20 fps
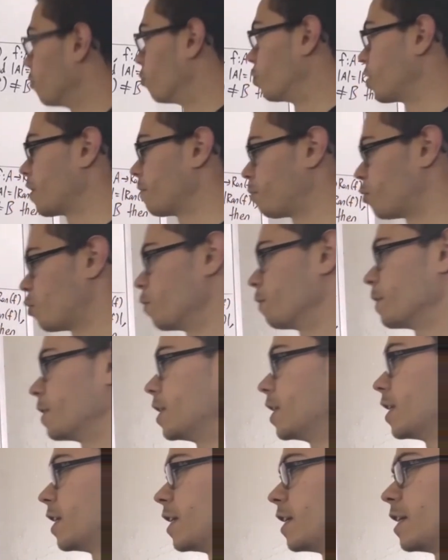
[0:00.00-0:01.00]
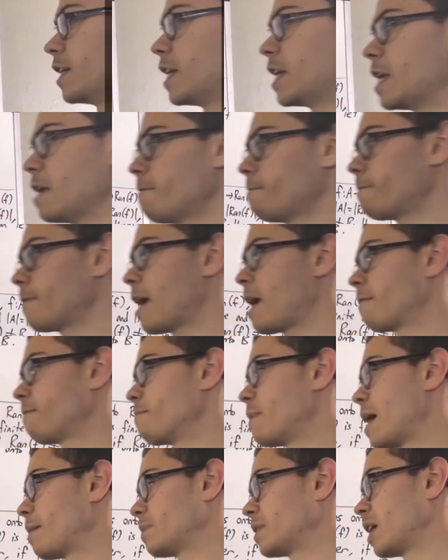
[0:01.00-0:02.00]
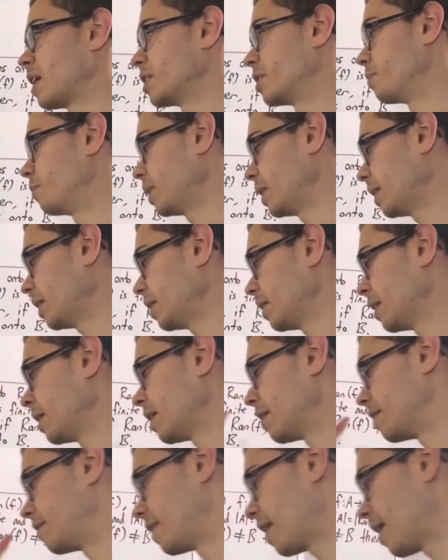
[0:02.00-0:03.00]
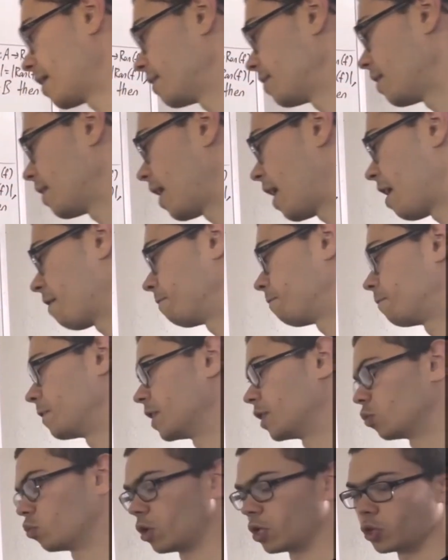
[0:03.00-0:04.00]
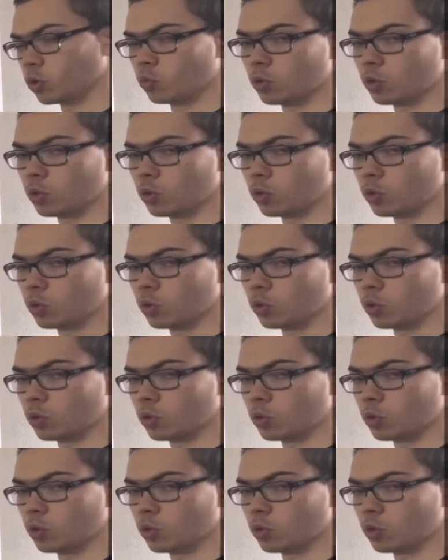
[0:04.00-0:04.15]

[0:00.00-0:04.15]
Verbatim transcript: we have proven if f maps onto B, then f is one to